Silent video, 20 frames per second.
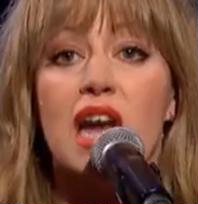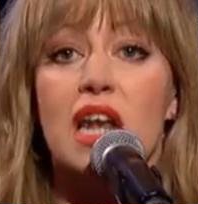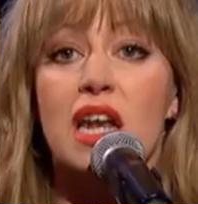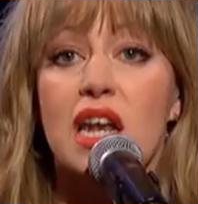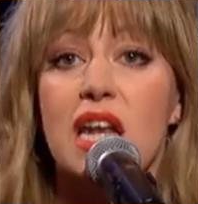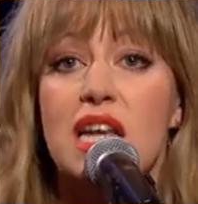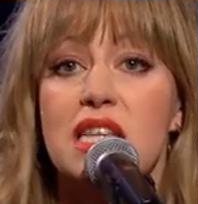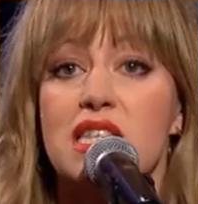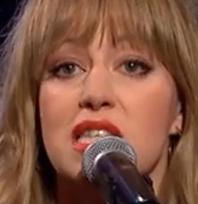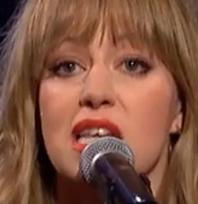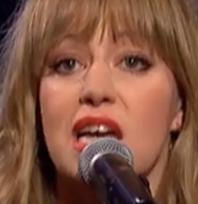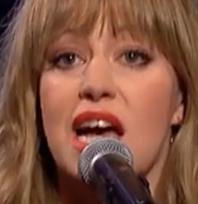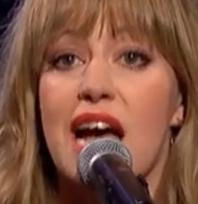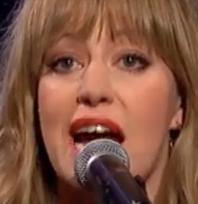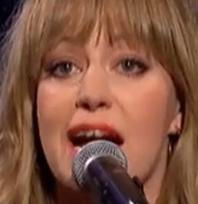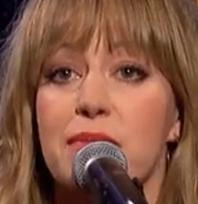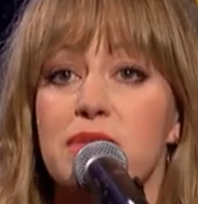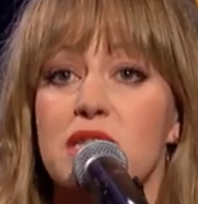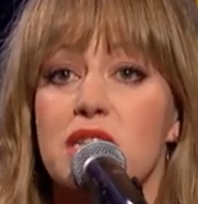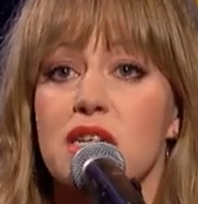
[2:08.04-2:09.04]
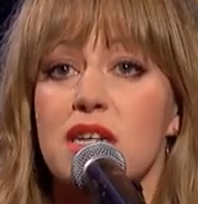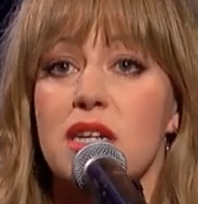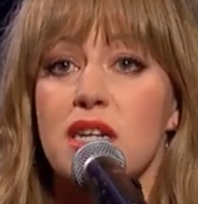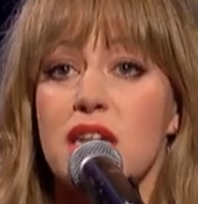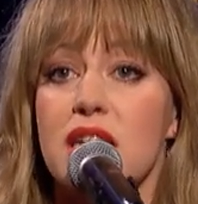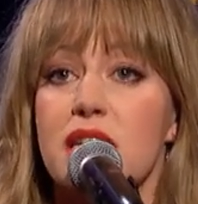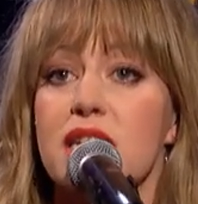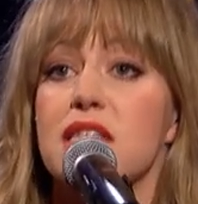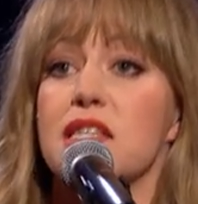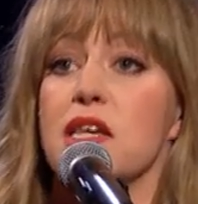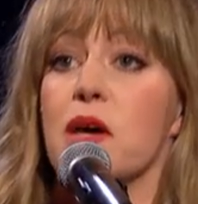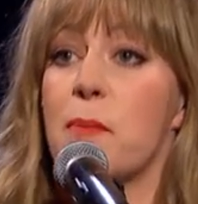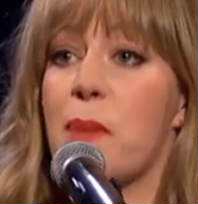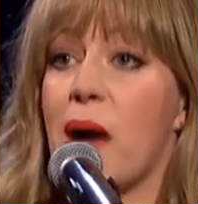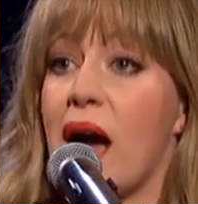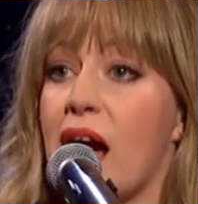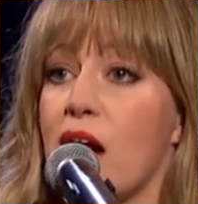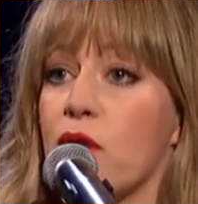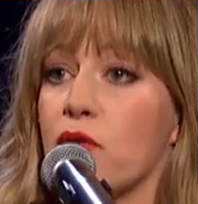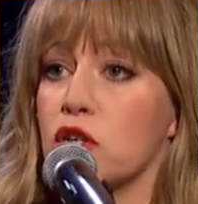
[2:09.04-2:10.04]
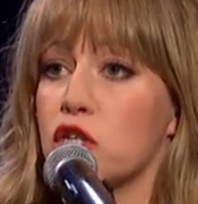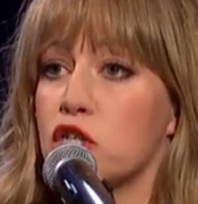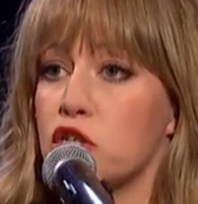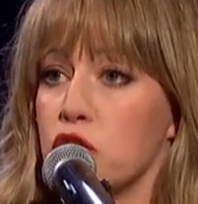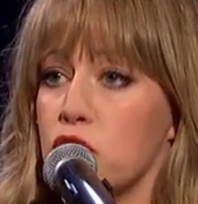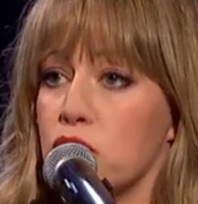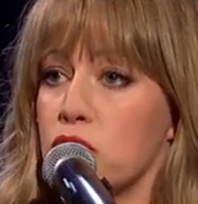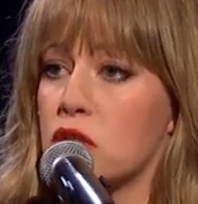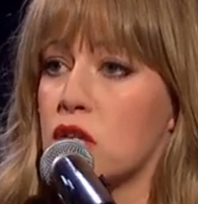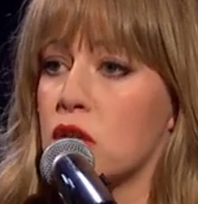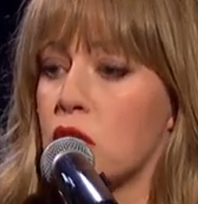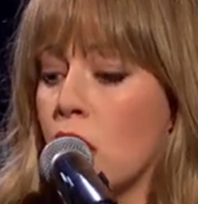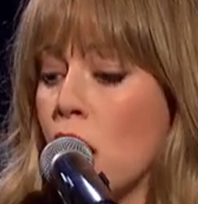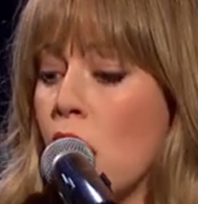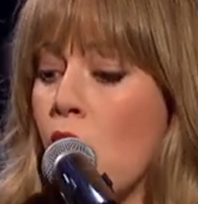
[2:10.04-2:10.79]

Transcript: Unless a hamster needs a parachute. Oh,